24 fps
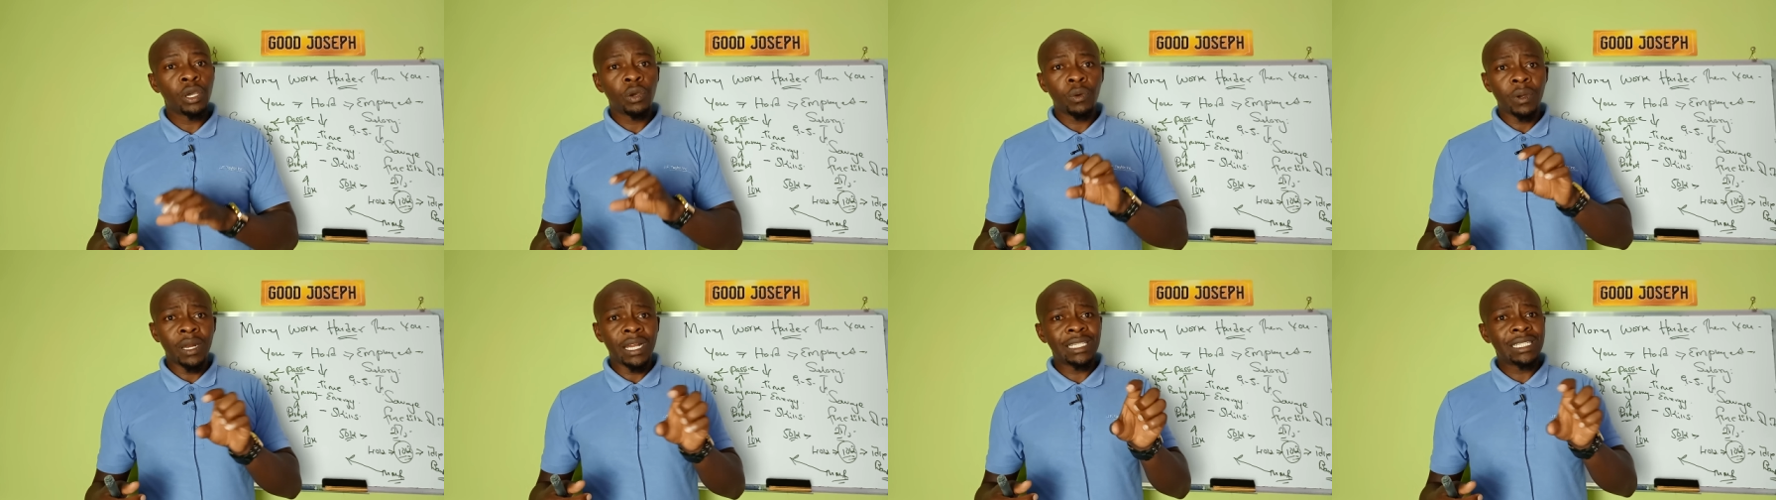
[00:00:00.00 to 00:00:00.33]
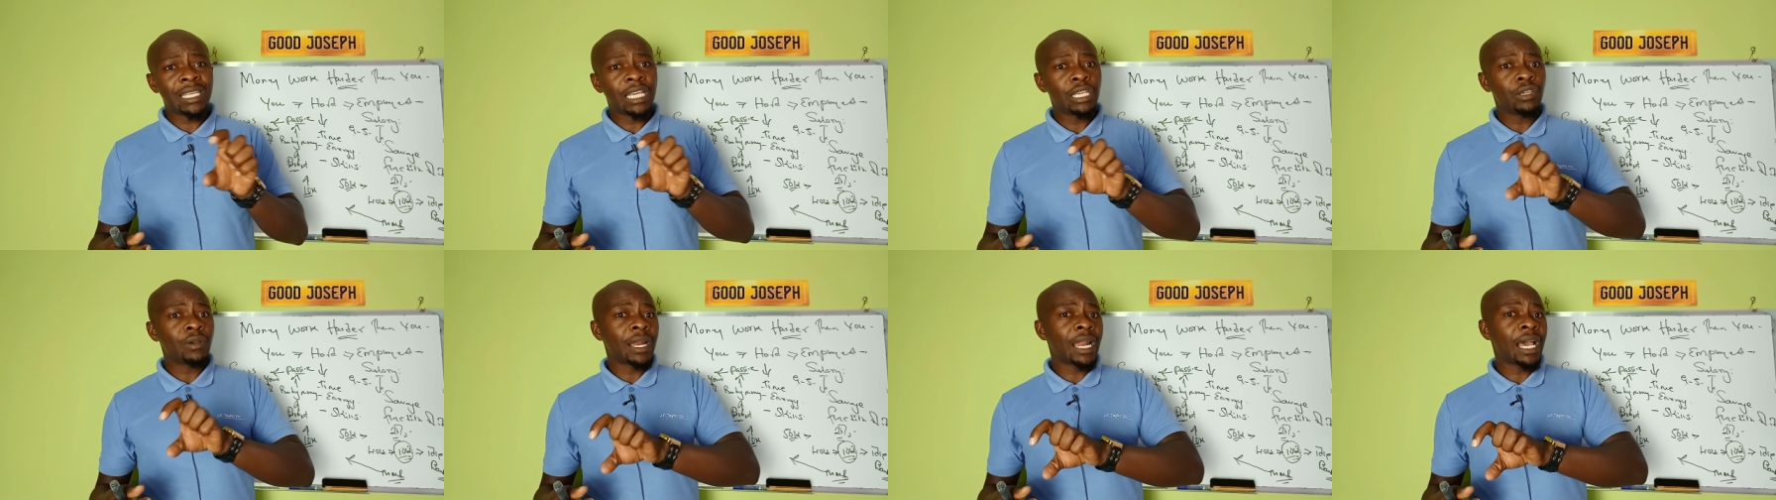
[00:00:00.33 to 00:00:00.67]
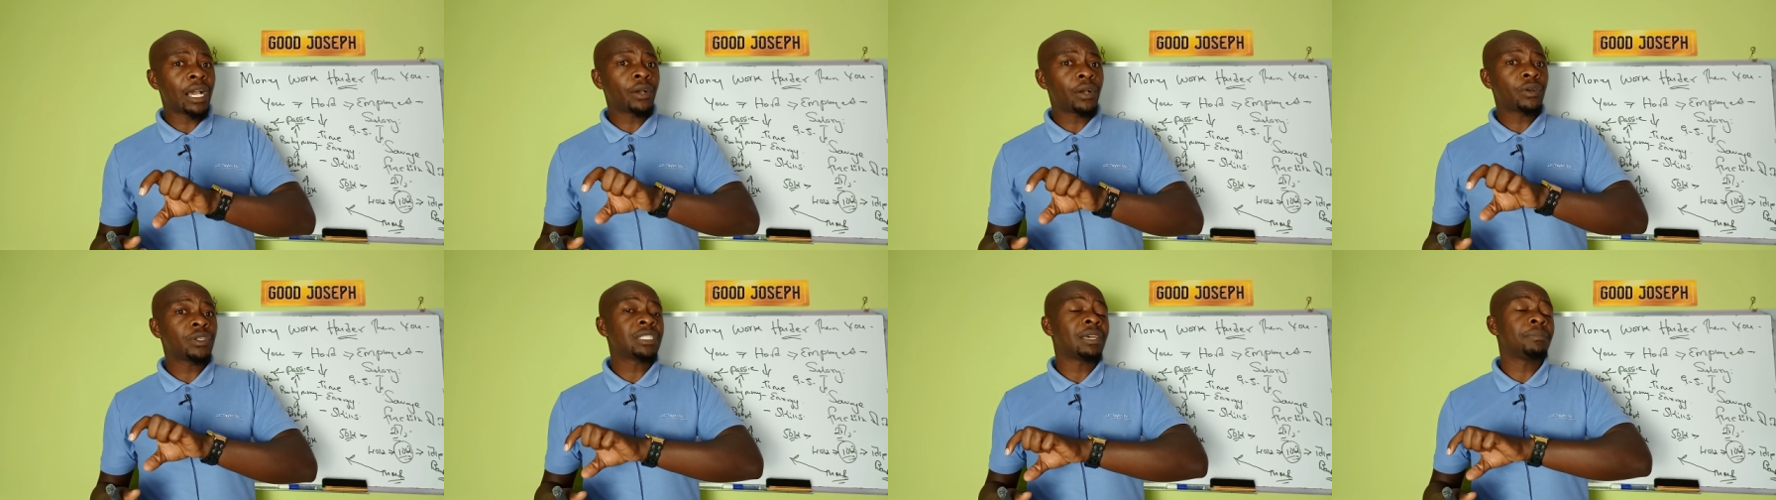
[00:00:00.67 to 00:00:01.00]
When I say your
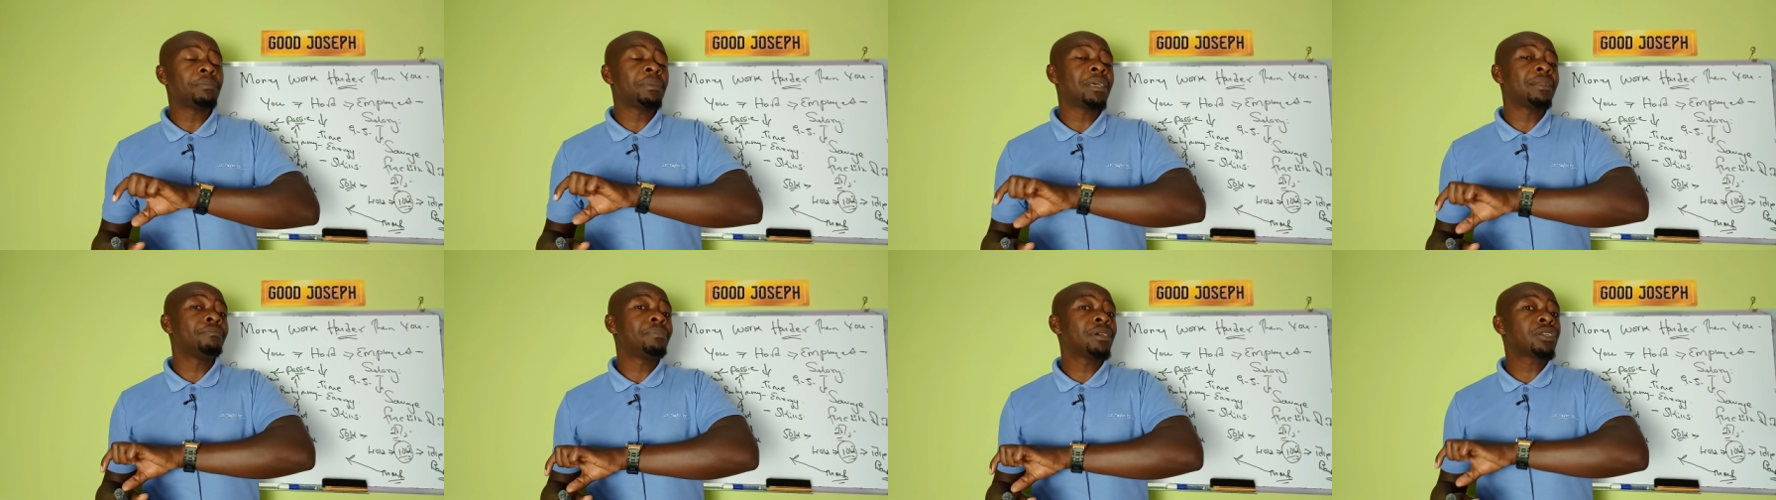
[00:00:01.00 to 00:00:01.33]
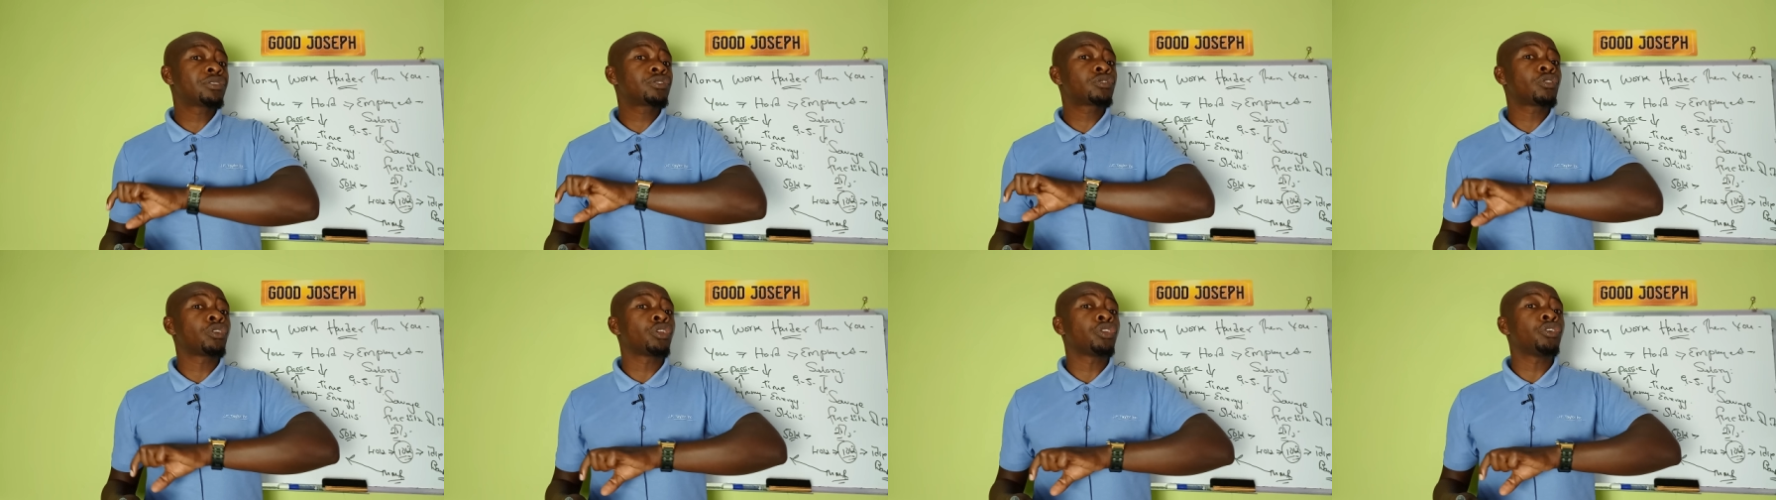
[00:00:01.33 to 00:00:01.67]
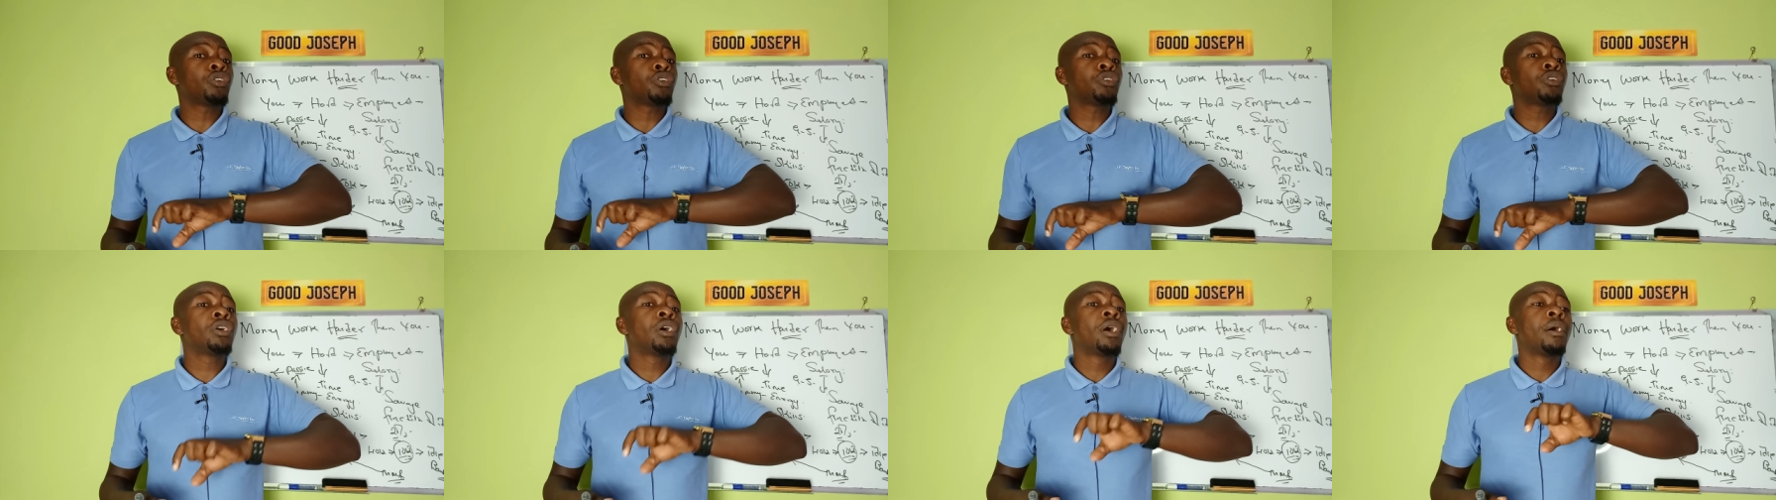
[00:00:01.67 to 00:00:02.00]
language, I mean based on
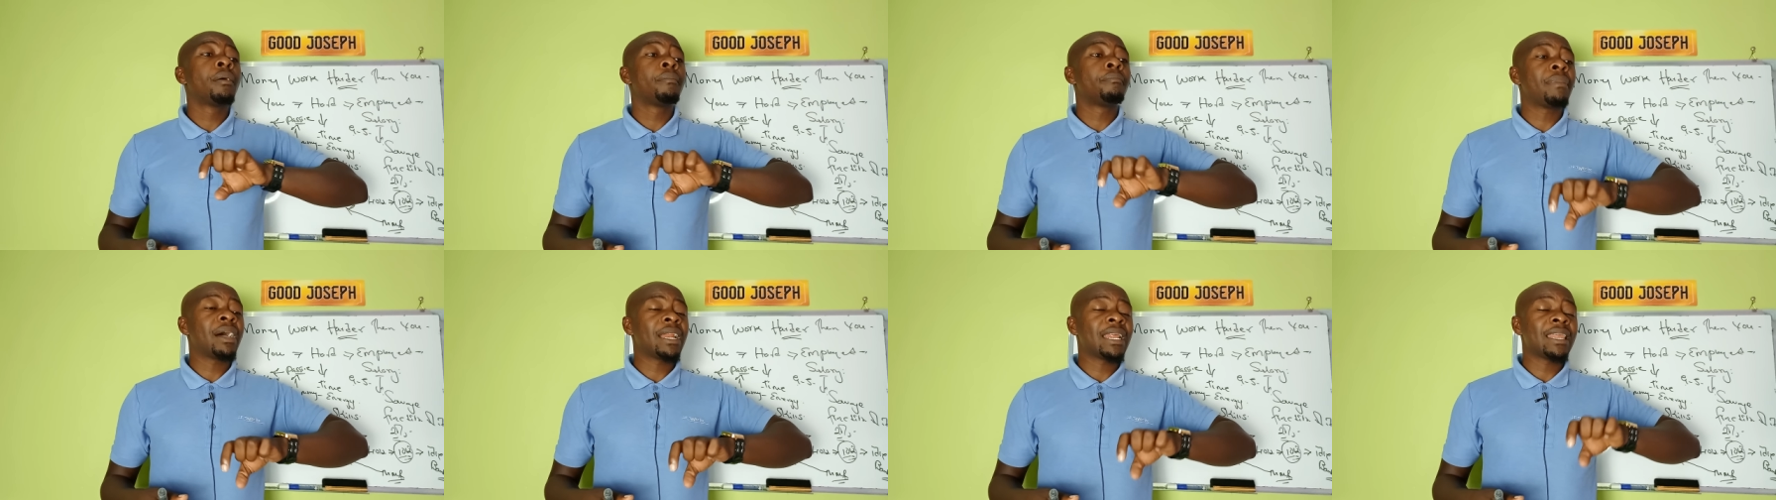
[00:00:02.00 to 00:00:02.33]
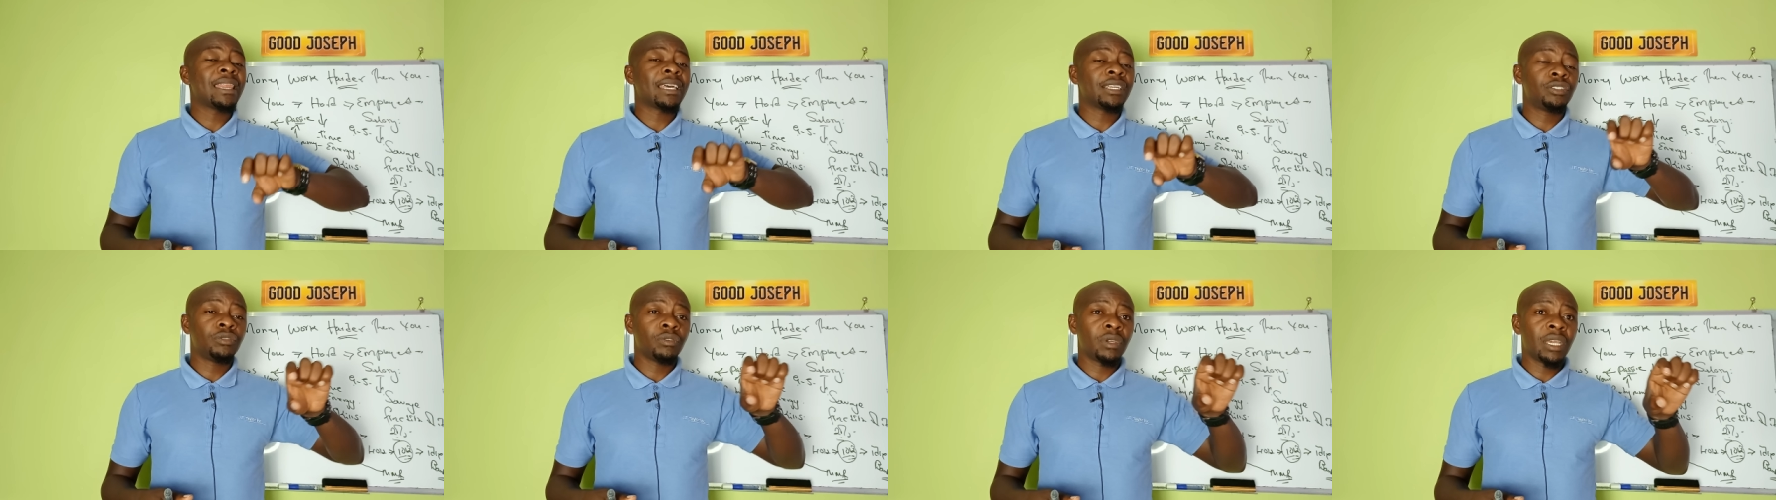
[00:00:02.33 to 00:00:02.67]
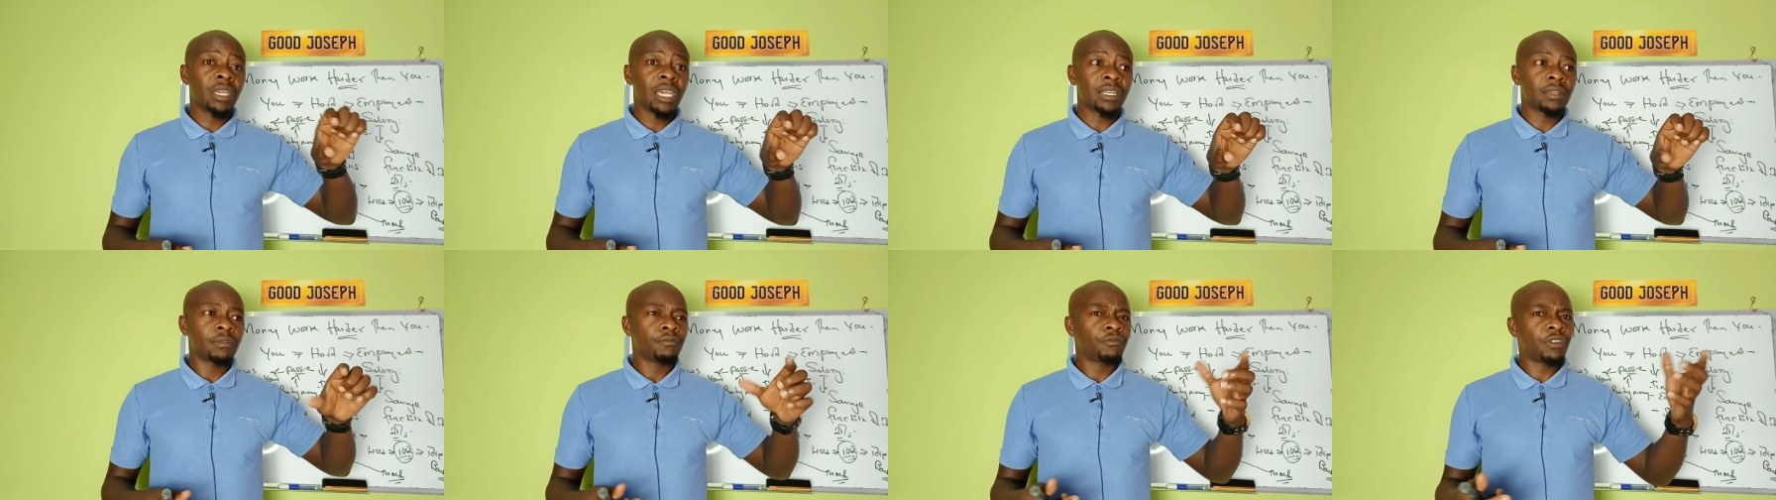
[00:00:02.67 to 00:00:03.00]
your money that you get.